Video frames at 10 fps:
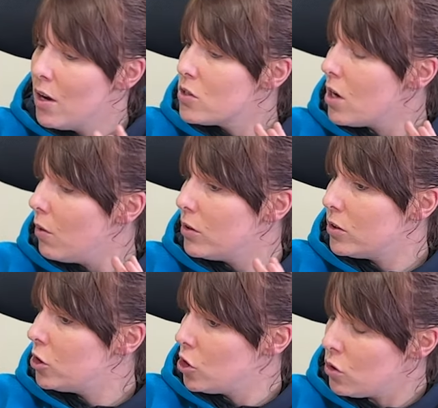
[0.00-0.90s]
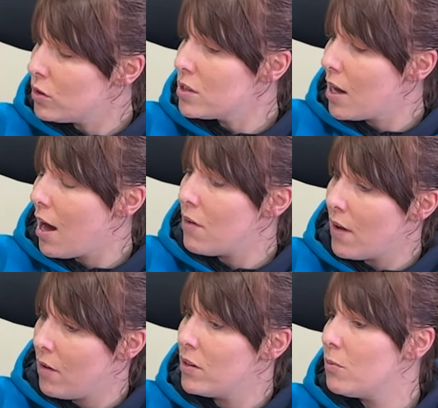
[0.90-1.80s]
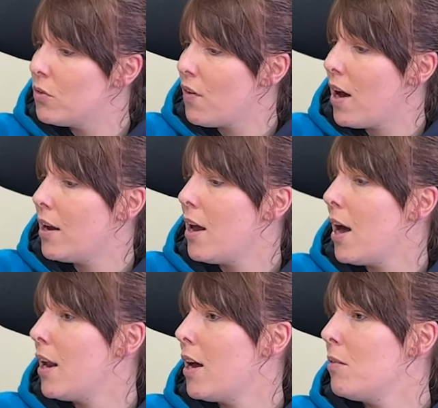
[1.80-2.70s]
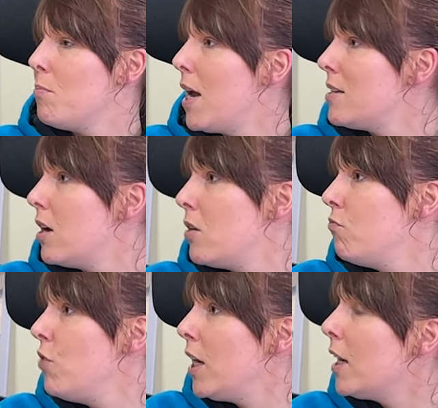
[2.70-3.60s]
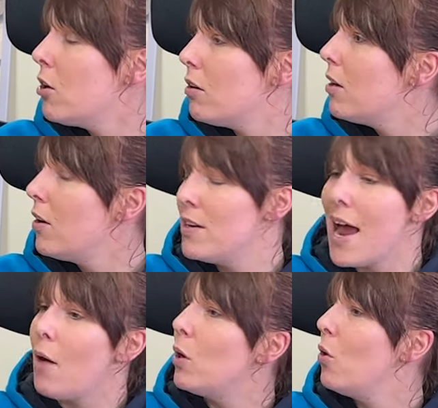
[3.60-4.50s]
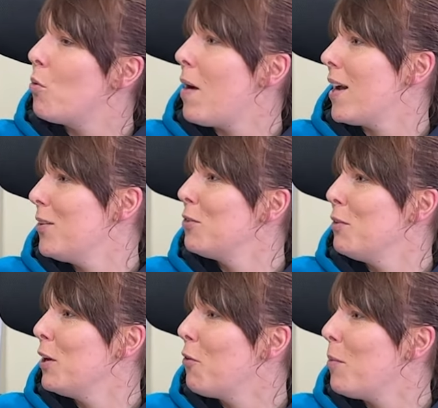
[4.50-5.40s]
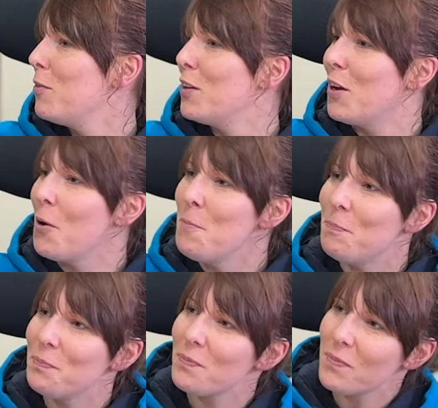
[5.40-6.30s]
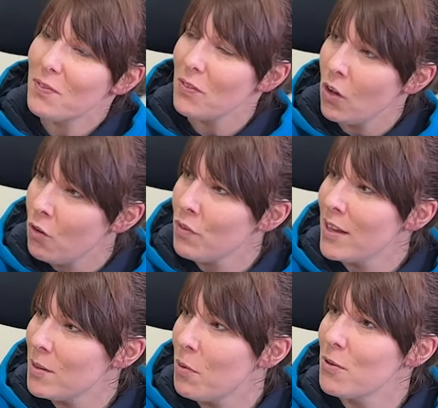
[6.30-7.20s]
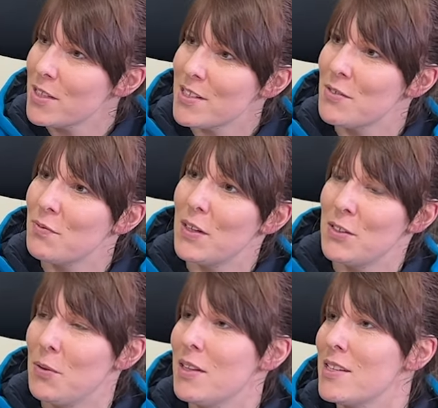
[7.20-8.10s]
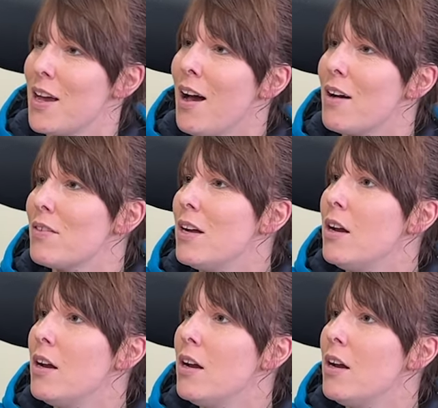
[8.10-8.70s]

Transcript: So she took this calf, everything was fine. And I made a really, now I look back, it was a really crappy video of like the process of mm -hmm. doing this calf.